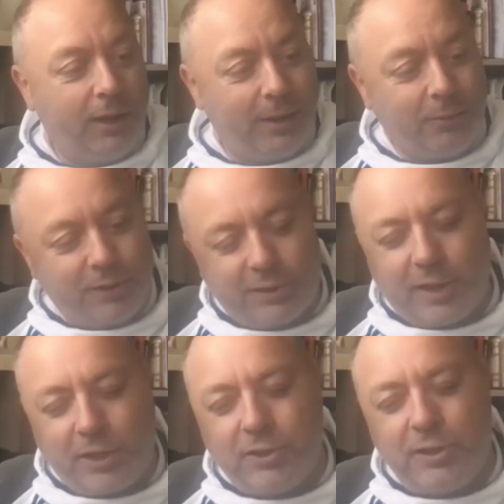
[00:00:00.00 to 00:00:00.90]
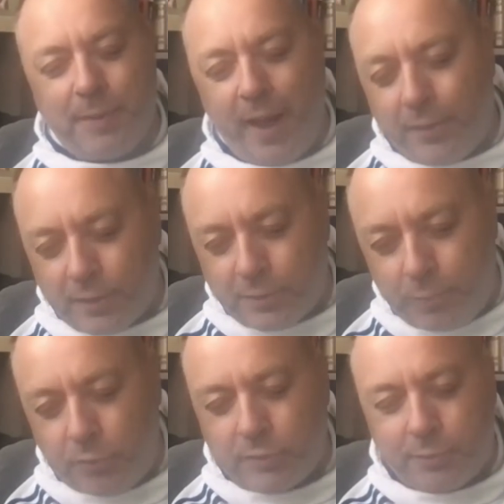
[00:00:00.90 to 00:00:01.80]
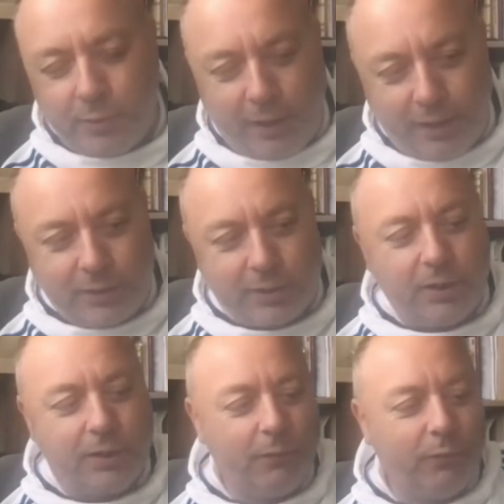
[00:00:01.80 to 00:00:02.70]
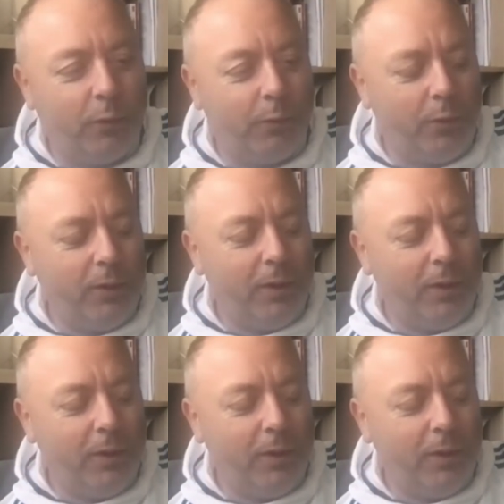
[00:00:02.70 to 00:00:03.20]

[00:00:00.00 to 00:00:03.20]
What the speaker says: number of discussions about other sports, but they decided on football.